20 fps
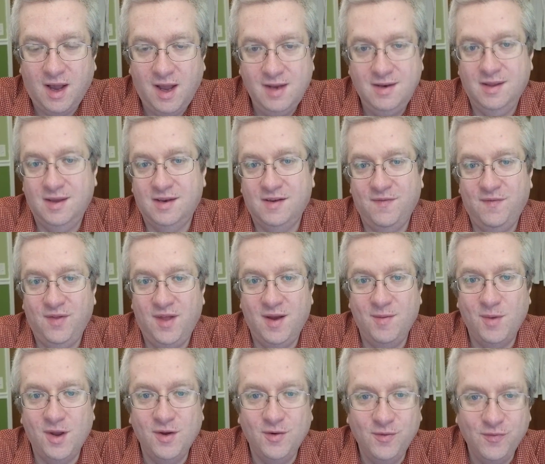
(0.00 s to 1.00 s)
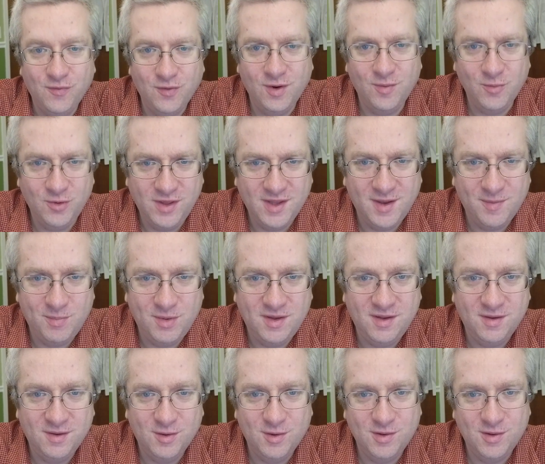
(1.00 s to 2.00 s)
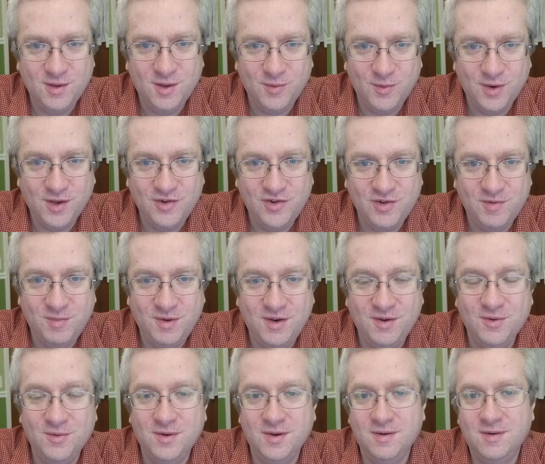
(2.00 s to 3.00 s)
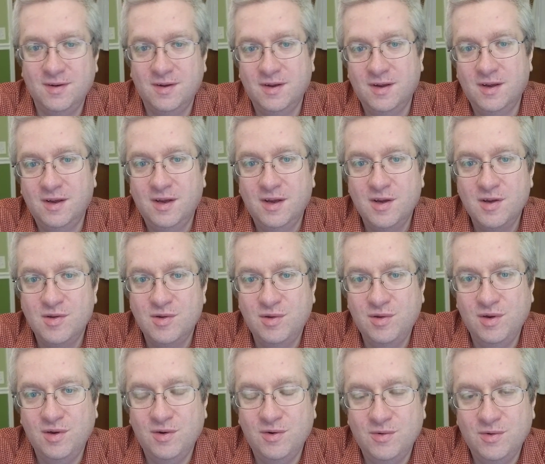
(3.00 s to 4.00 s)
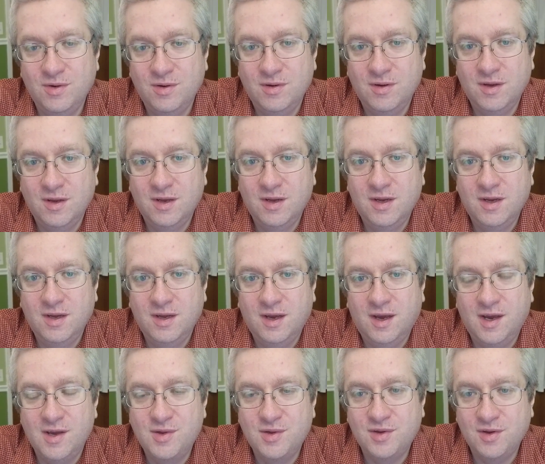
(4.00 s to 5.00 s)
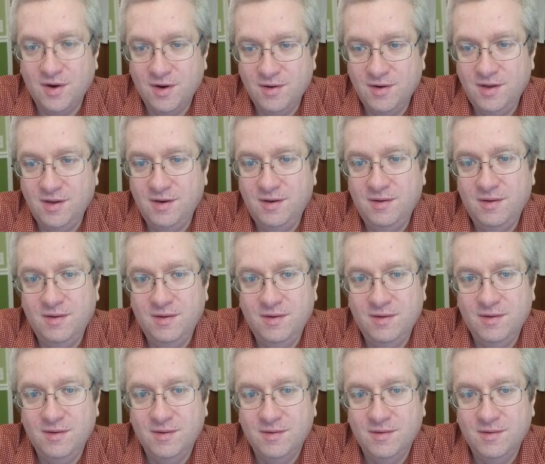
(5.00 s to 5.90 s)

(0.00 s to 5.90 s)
I'd like to fly my own frame. Wouldn't that be? Isn't that what I should be doing? So I started